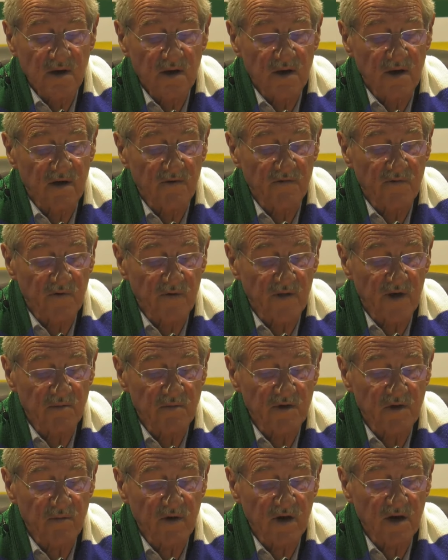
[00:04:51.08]
and for them
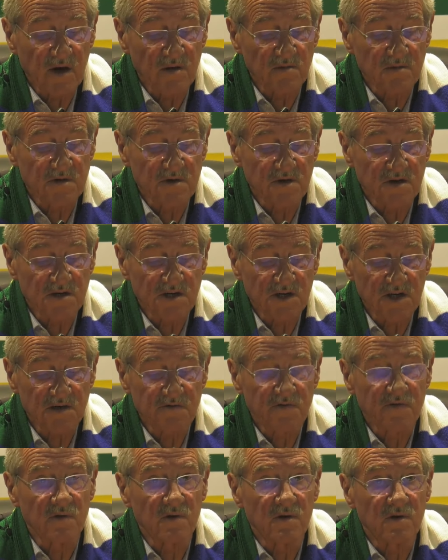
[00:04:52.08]
to become
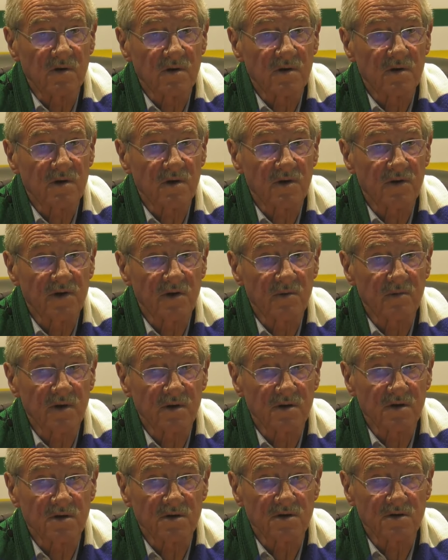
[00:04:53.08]
successful
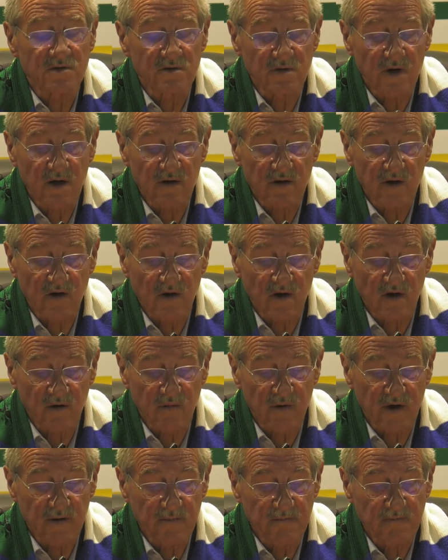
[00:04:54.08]
contributors to our
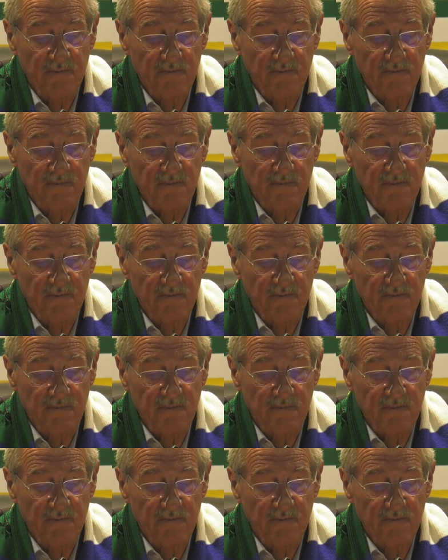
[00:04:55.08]
economy.